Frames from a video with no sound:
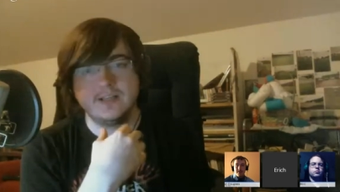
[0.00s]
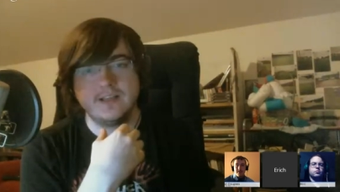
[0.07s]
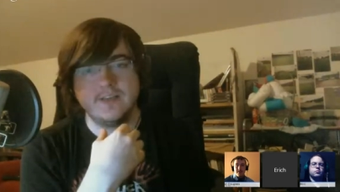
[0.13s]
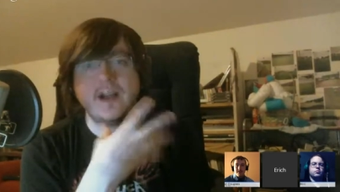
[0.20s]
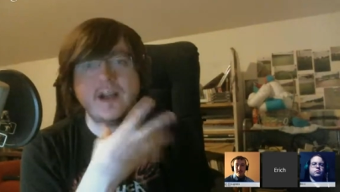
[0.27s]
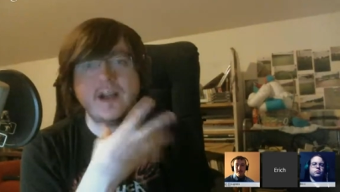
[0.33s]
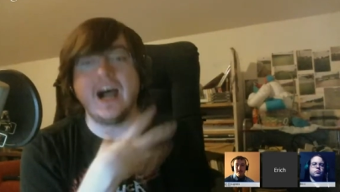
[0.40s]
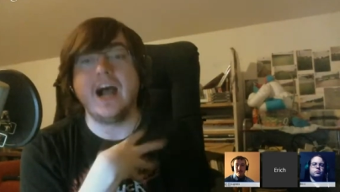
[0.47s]
if
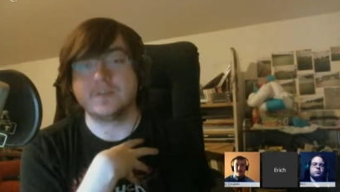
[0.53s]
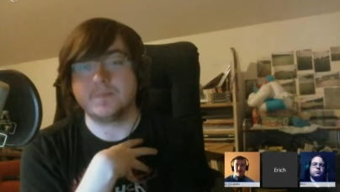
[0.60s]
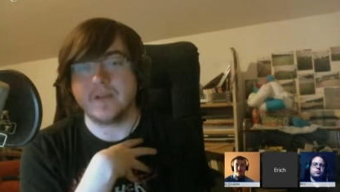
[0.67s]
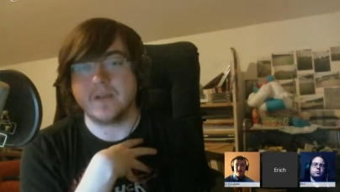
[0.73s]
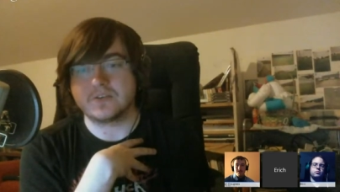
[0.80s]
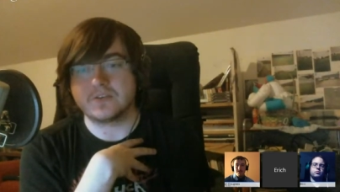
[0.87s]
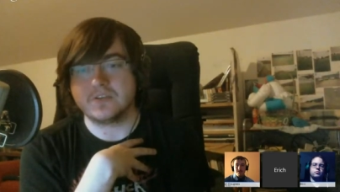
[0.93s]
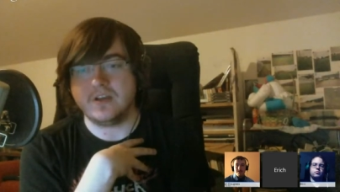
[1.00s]
I was
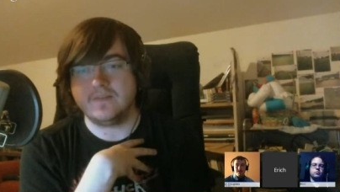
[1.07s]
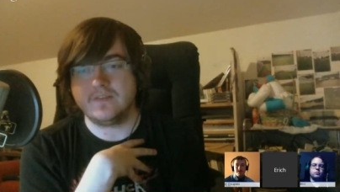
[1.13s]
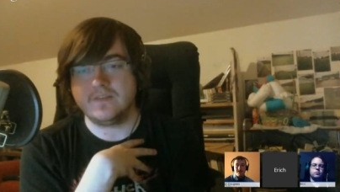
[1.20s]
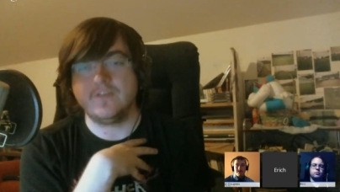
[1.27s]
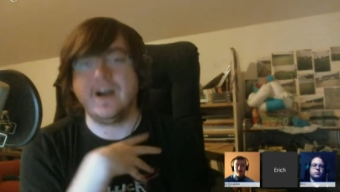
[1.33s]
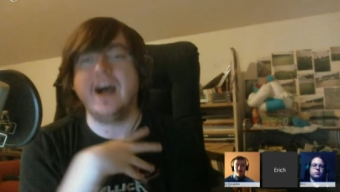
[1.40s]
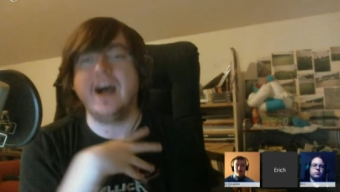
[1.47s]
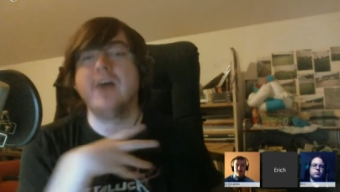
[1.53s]
Microsoft,
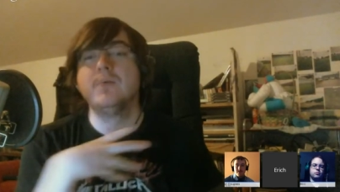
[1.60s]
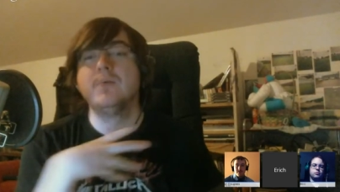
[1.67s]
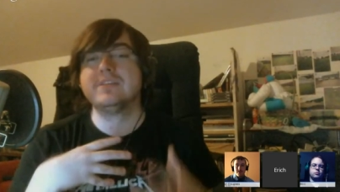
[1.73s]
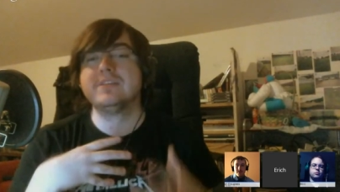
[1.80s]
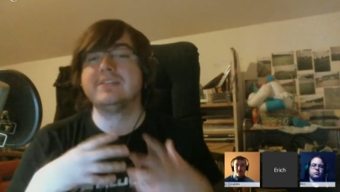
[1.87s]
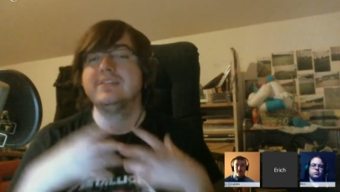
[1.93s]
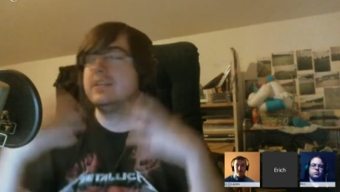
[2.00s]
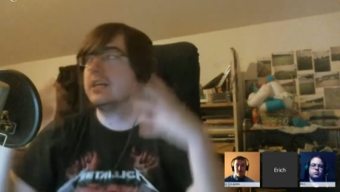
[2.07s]
if I
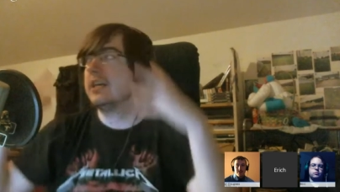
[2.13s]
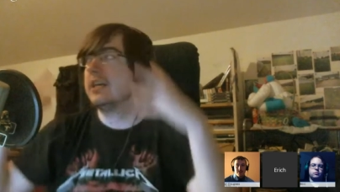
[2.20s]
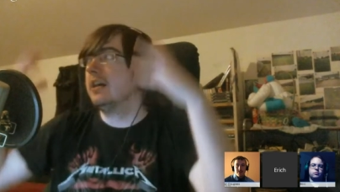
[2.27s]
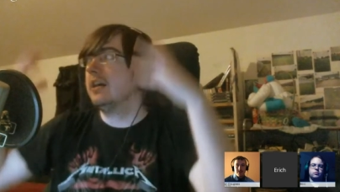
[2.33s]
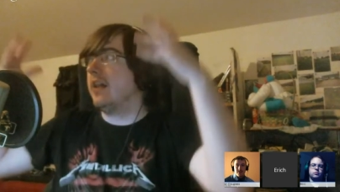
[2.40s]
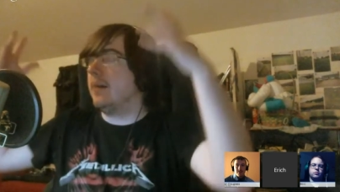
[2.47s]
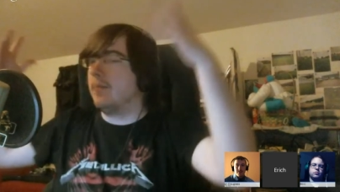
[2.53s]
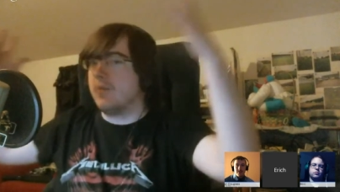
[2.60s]
was the
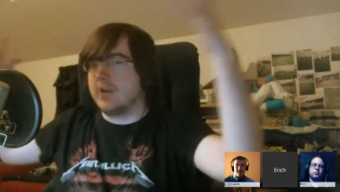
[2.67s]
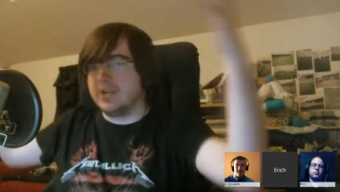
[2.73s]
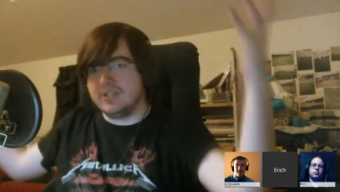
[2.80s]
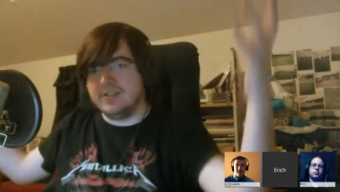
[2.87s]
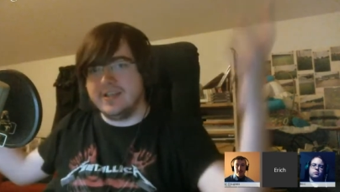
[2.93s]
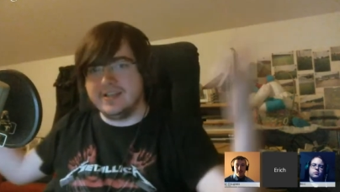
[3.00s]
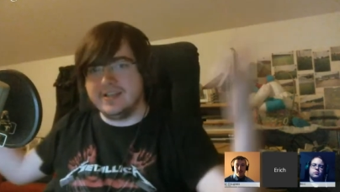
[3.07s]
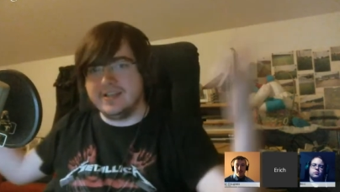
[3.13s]

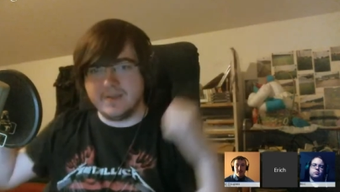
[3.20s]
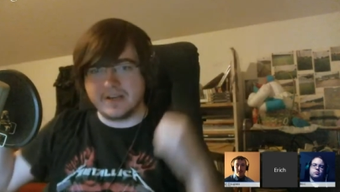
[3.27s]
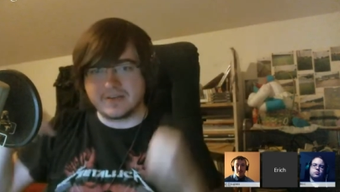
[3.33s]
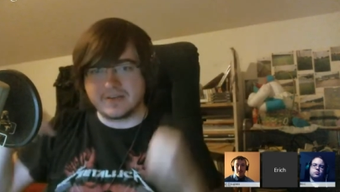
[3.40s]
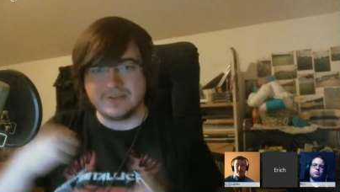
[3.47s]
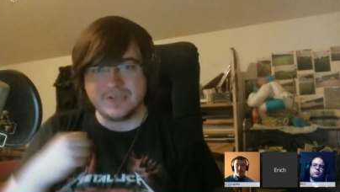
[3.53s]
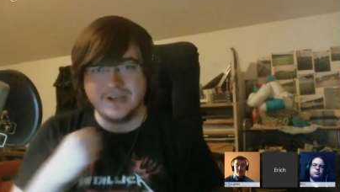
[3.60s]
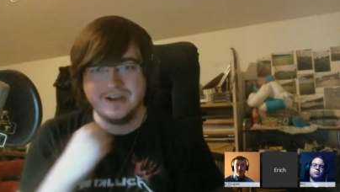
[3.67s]
conglomeration that is
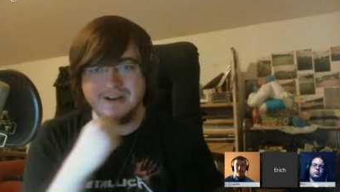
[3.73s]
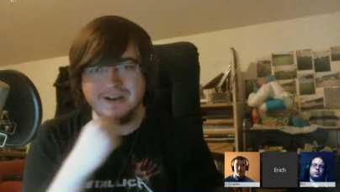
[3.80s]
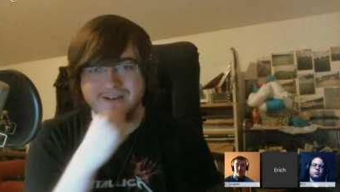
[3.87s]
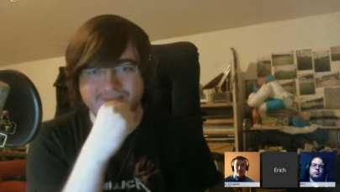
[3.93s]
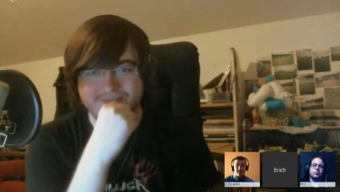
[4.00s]
Microsoft.